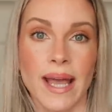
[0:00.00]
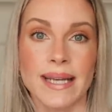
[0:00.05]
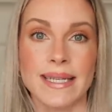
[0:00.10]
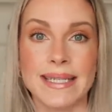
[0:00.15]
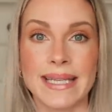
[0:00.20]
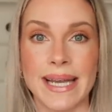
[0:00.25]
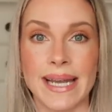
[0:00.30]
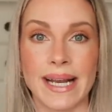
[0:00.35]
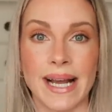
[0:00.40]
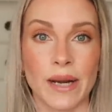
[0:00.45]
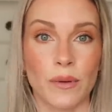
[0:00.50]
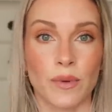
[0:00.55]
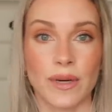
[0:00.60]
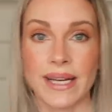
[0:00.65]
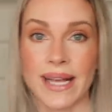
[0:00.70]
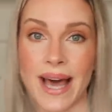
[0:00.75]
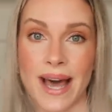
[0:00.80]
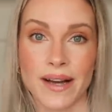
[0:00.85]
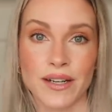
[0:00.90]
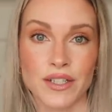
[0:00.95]
Did I
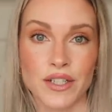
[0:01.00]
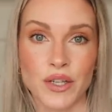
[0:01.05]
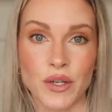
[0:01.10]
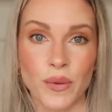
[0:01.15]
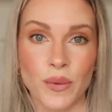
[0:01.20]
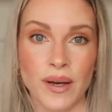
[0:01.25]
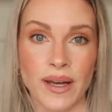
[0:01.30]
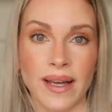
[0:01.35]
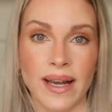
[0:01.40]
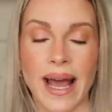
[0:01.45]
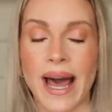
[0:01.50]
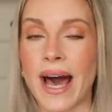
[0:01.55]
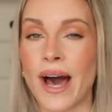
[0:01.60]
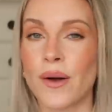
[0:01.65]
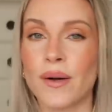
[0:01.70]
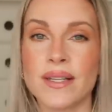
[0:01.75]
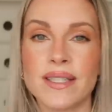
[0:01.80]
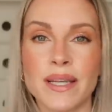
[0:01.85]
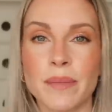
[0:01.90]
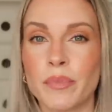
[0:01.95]
react to it? How
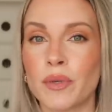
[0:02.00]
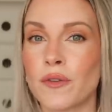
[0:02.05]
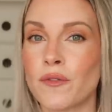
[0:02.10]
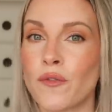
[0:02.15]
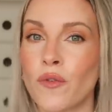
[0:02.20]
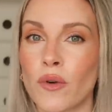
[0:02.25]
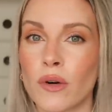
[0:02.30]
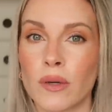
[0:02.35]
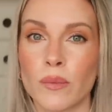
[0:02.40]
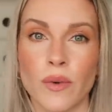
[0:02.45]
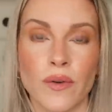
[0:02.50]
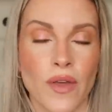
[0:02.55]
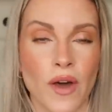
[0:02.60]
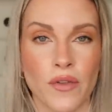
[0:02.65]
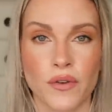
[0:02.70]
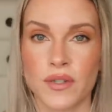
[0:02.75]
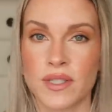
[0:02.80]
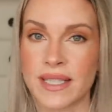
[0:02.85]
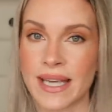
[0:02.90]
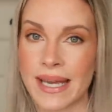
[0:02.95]
does it perform with
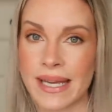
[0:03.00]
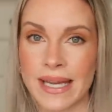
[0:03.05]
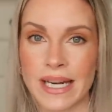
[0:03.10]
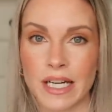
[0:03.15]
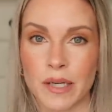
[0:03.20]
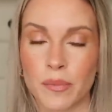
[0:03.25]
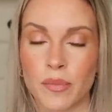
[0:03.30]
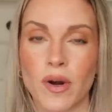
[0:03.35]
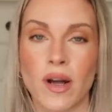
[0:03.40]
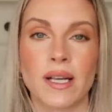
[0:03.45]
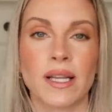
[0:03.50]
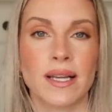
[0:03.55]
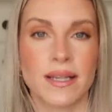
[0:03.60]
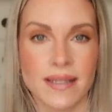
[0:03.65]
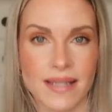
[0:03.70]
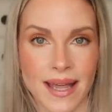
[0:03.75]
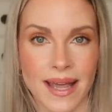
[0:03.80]
other skincare products,